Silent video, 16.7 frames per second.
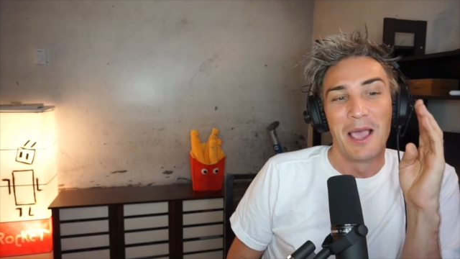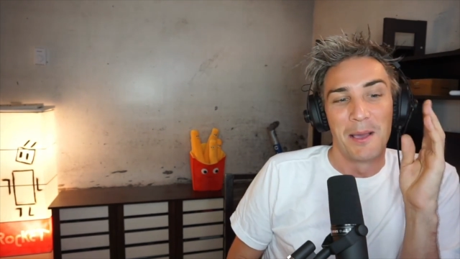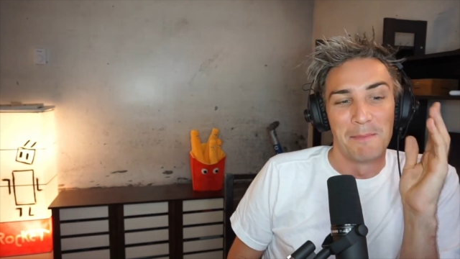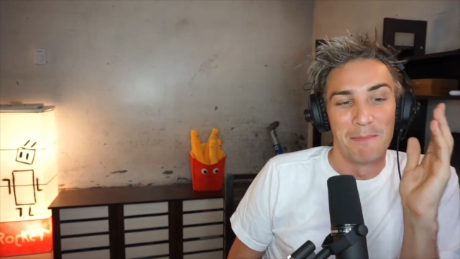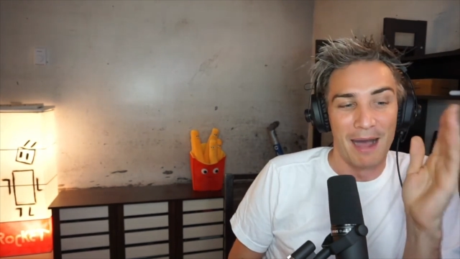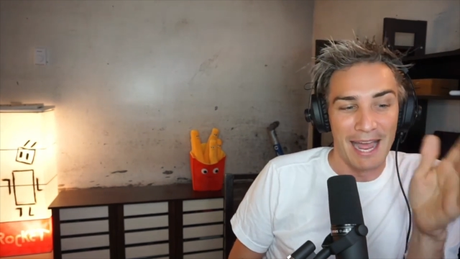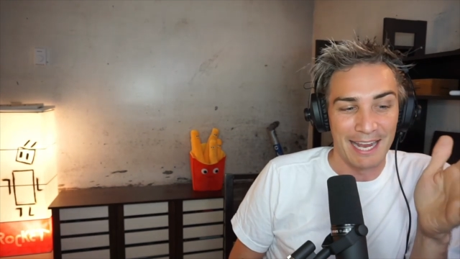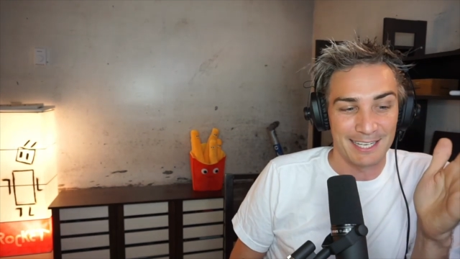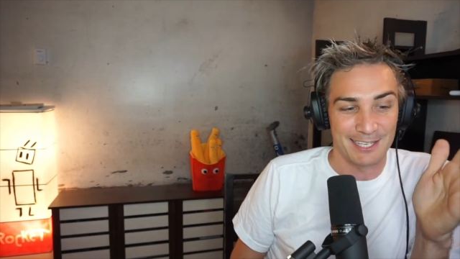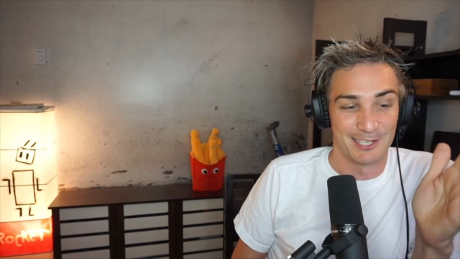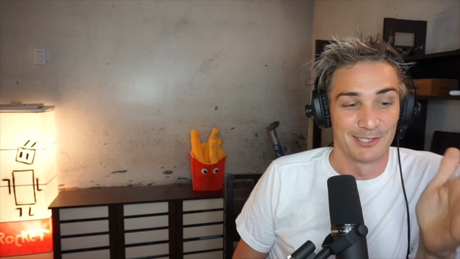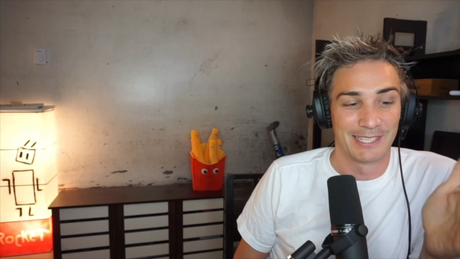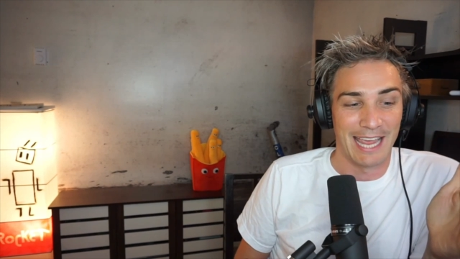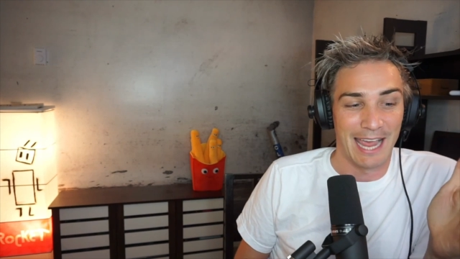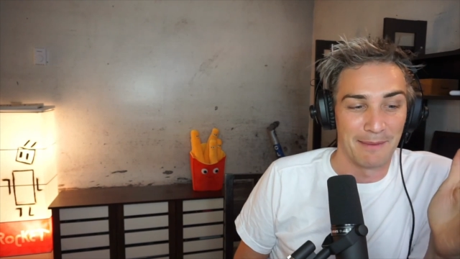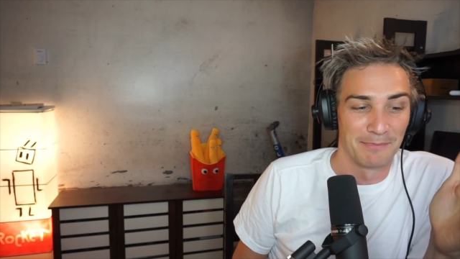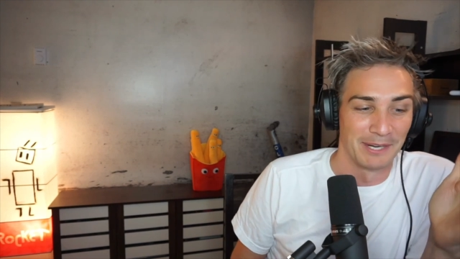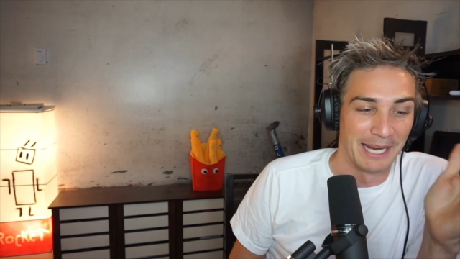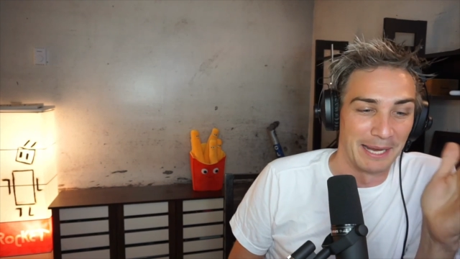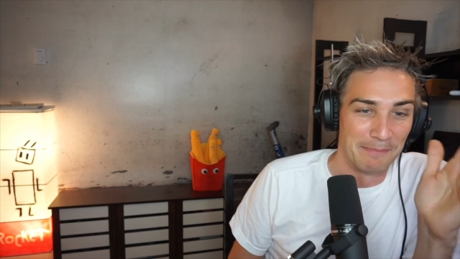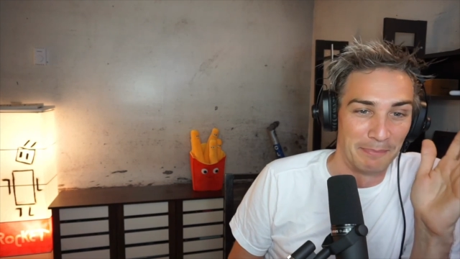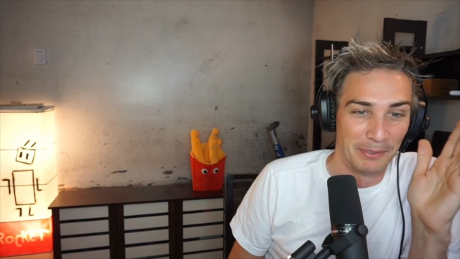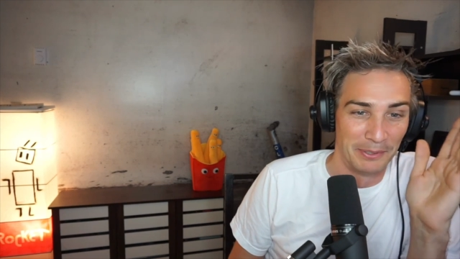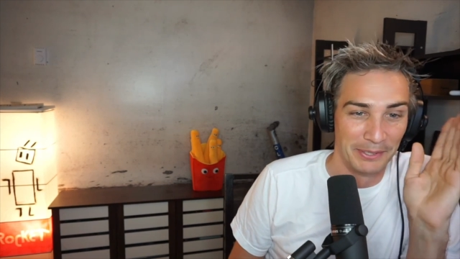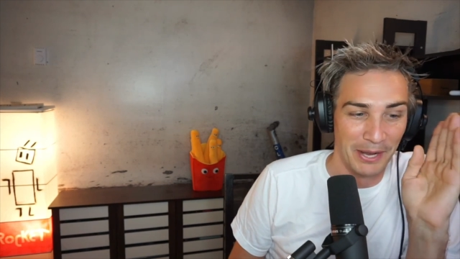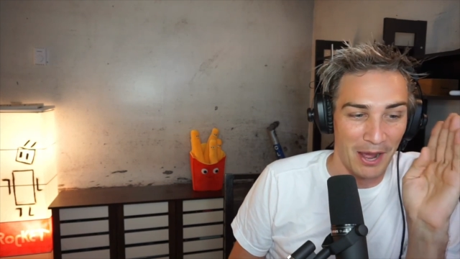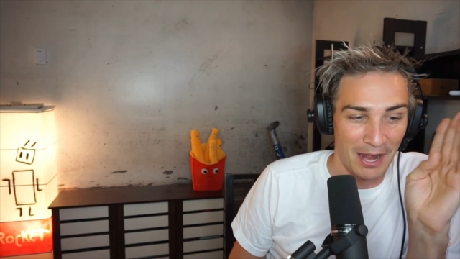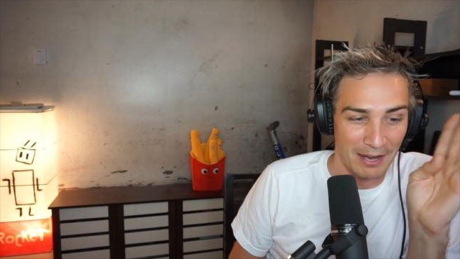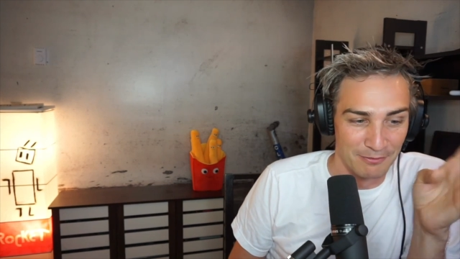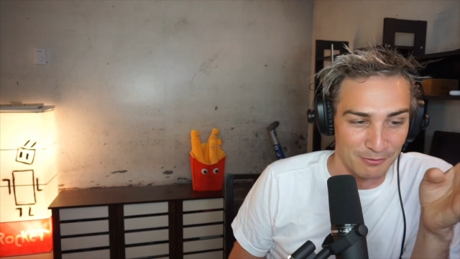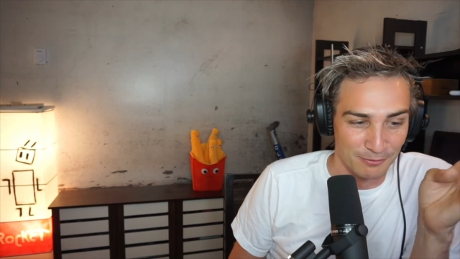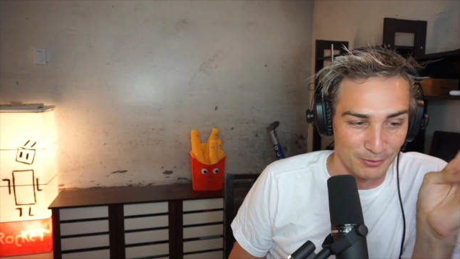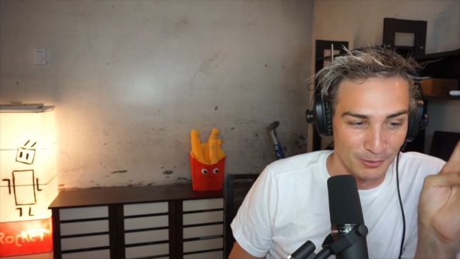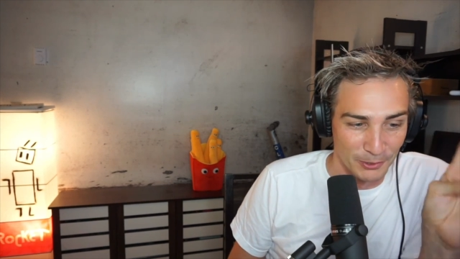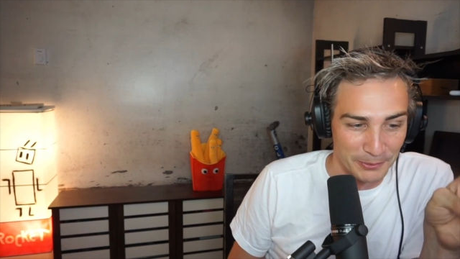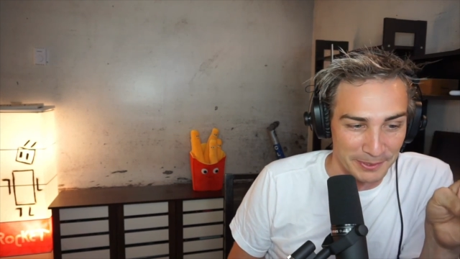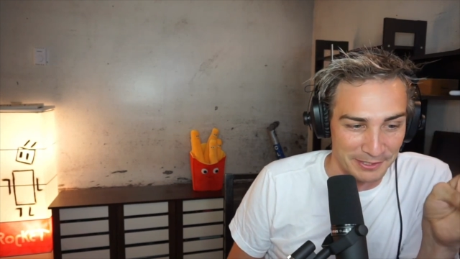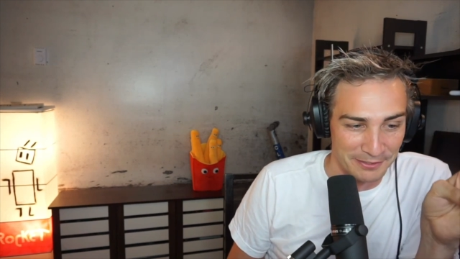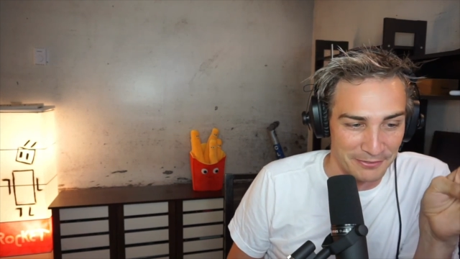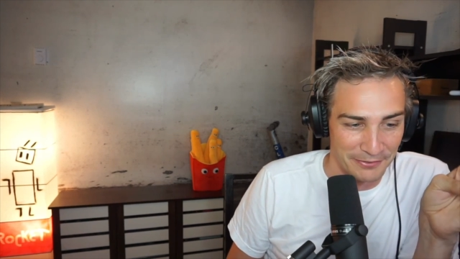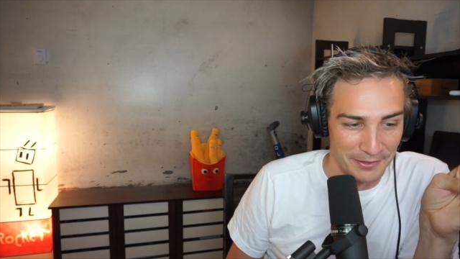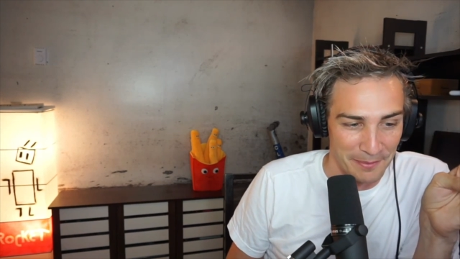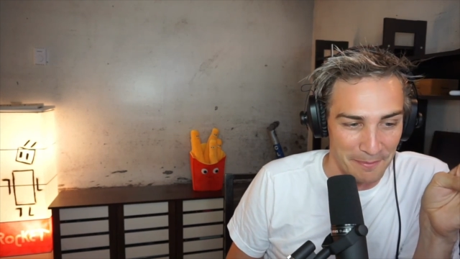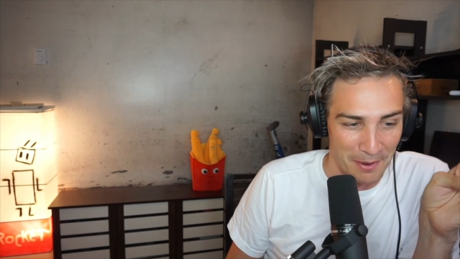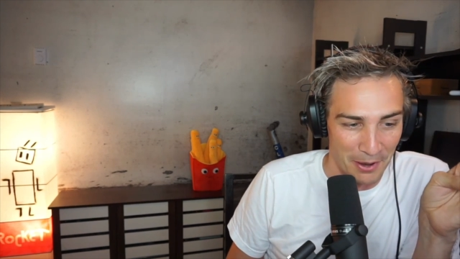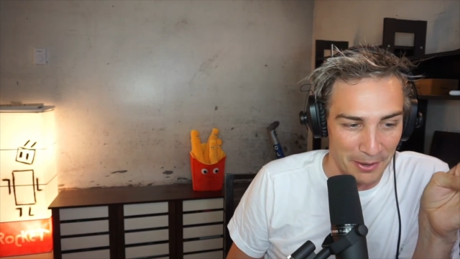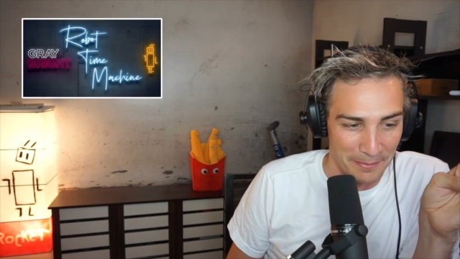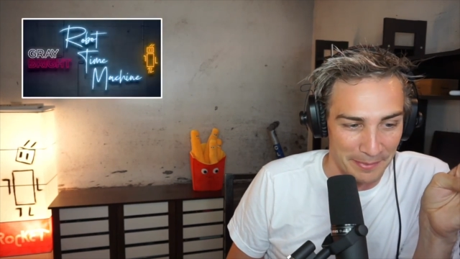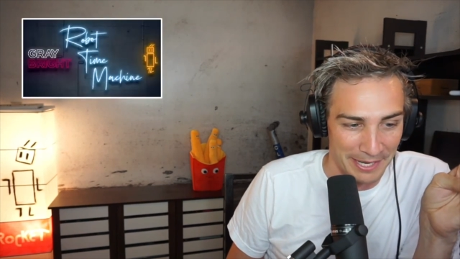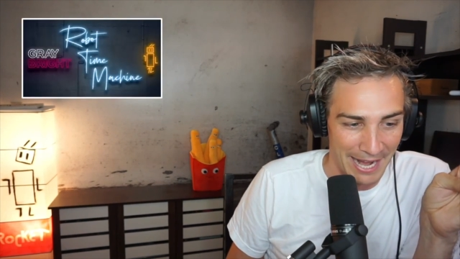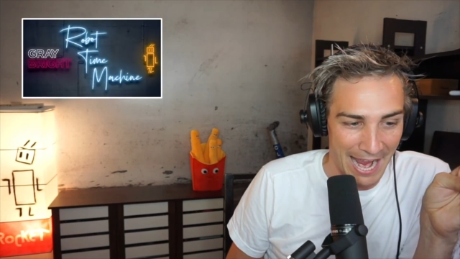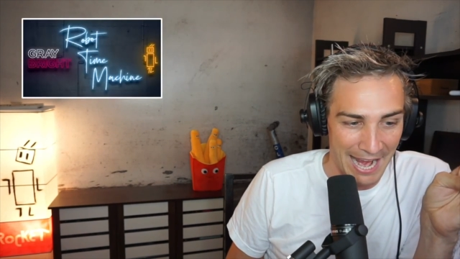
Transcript: my actual camera input I've ruined for the moment,